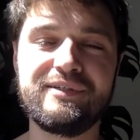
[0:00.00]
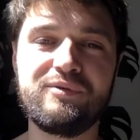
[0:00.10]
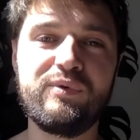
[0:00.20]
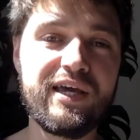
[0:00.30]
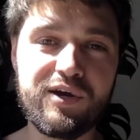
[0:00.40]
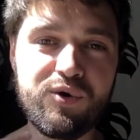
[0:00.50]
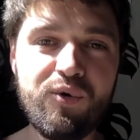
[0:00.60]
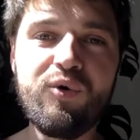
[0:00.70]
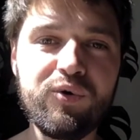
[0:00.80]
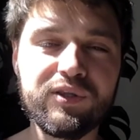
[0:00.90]
we can
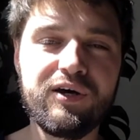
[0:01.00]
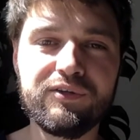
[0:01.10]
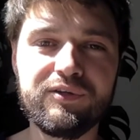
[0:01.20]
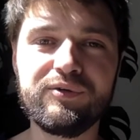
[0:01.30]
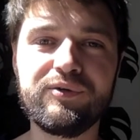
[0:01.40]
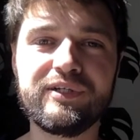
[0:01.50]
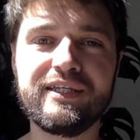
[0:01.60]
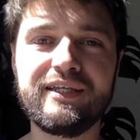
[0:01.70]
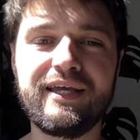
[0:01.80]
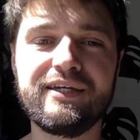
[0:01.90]
call on the Lord in
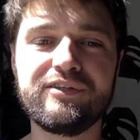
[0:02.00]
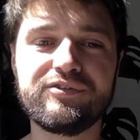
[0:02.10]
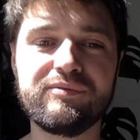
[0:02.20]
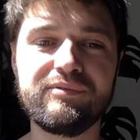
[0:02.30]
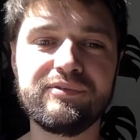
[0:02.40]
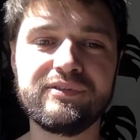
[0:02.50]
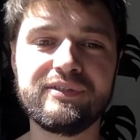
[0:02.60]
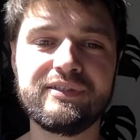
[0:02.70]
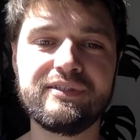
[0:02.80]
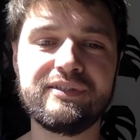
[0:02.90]
the day of the trouble.
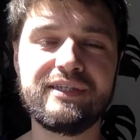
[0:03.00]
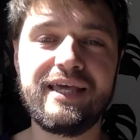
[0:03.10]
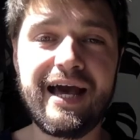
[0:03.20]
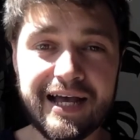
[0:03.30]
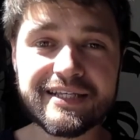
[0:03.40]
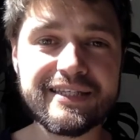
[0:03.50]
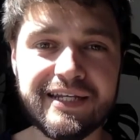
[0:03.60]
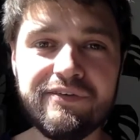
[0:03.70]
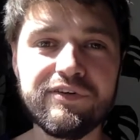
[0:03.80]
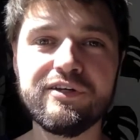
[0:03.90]
He has
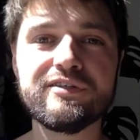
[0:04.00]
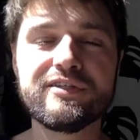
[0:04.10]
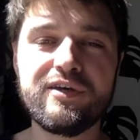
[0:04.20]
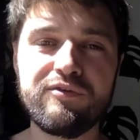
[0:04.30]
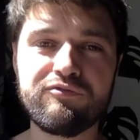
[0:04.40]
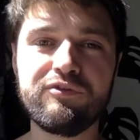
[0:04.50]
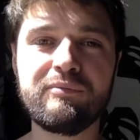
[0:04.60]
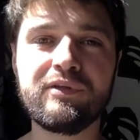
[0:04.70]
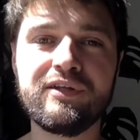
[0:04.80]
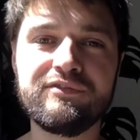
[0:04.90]
delivered us through the
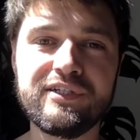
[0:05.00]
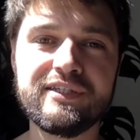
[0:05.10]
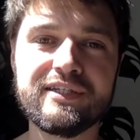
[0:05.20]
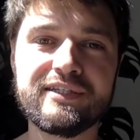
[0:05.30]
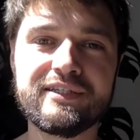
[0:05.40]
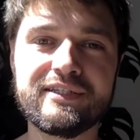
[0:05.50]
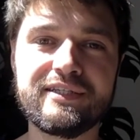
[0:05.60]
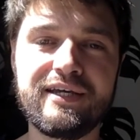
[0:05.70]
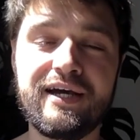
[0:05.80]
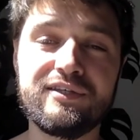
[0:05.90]
blood of Jesus.
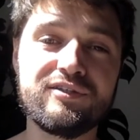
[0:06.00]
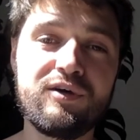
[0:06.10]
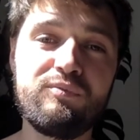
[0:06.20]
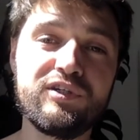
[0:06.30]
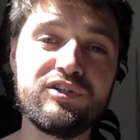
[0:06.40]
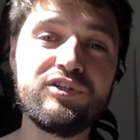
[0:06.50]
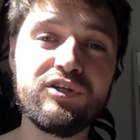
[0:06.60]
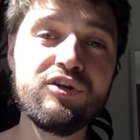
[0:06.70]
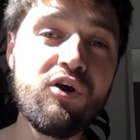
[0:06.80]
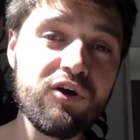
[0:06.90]
And so we should
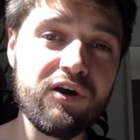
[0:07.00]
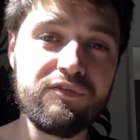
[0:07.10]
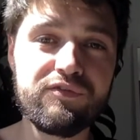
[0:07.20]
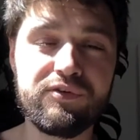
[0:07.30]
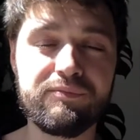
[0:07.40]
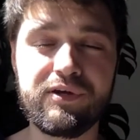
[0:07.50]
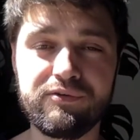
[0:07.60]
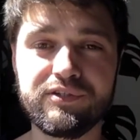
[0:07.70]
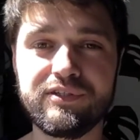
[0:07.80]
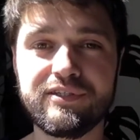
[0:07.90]
not go through the
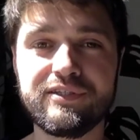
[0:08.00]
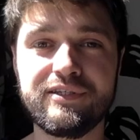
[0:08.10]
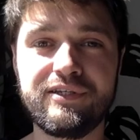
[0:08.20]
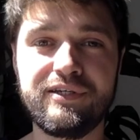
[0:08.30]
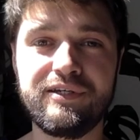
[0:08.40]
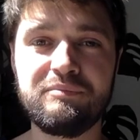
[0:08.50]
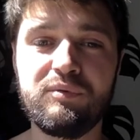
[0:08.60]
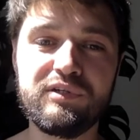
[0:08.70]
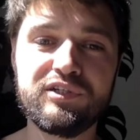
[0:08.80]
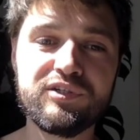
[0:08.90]
motions, but
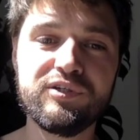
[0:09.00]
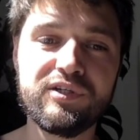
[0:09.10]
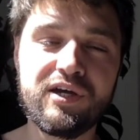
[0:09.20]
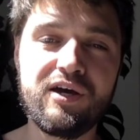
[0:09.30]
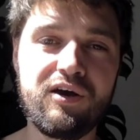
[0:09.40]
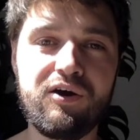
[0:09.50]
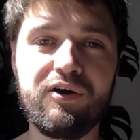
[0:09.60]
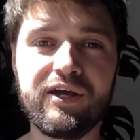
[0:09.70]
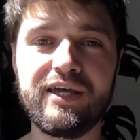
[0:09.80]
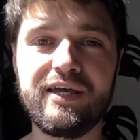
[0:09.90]
we should
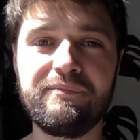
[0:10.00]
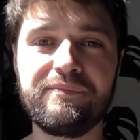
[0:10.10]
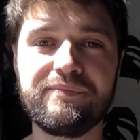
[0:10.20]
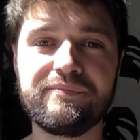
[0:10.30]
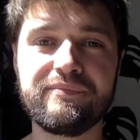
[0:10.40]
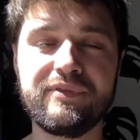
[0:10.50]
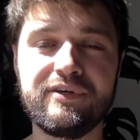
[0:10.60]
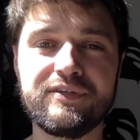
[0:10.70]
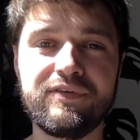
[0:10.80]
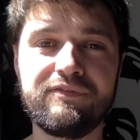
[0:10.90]
honour him.
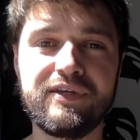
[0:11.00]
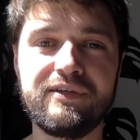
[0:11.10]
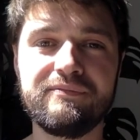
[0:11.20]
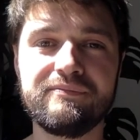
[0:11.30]
Verse 15.